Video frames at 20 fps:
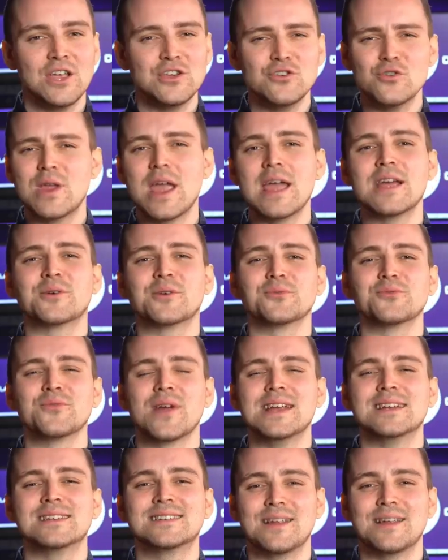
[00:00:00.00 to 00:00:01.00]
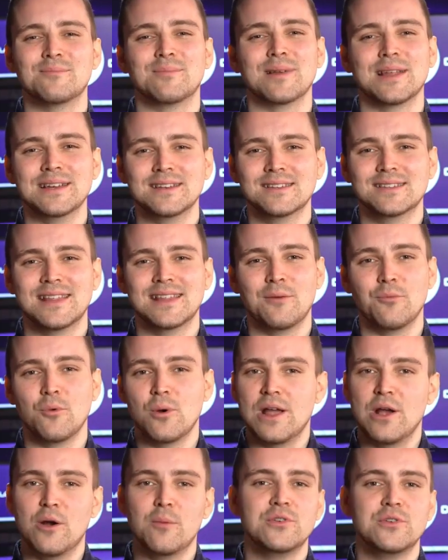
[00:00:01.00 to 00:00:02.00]
You get great templates that will
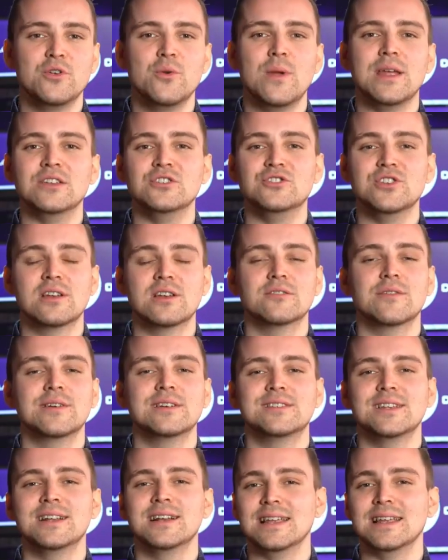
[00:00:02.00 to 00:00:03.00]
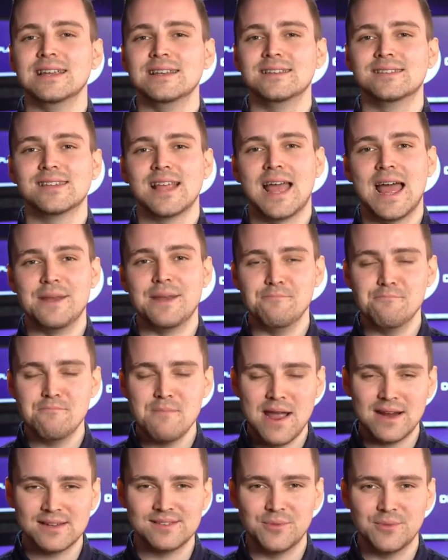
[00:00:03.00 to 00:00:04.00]
help you in generating leads and
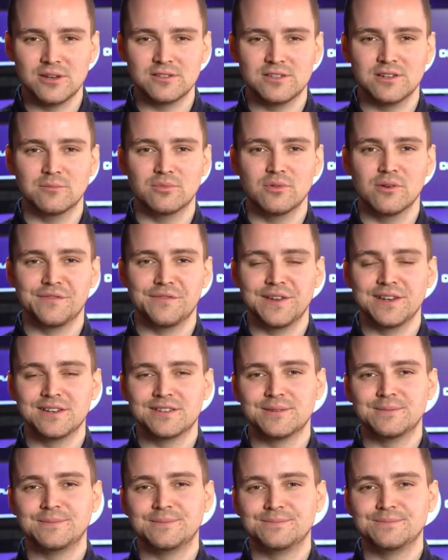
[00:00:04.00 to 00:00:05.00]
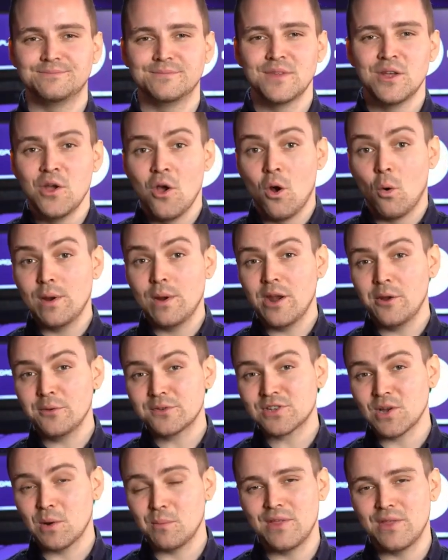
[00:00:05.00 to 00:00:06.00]
maximizing profit. We don't
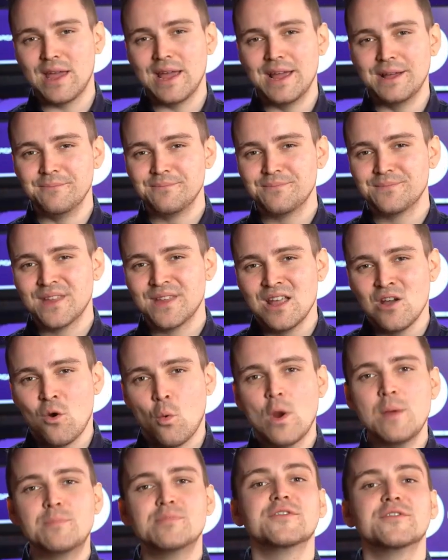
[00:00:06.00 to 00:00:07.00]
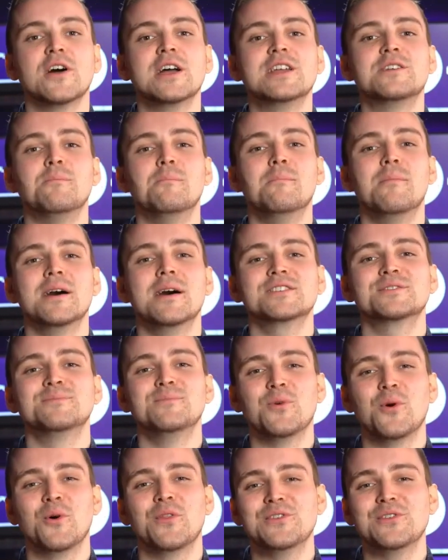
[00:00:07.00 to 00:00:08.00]
stop there. We provide much
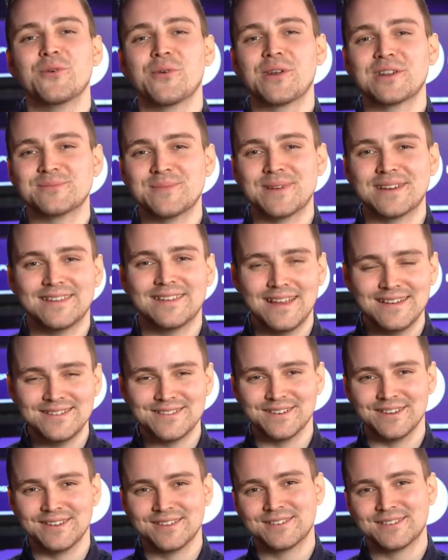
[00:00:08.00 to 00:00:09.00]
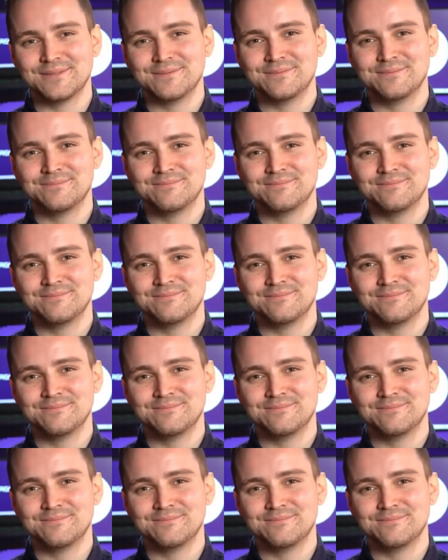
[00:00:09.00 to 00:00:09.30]
more than your expectations.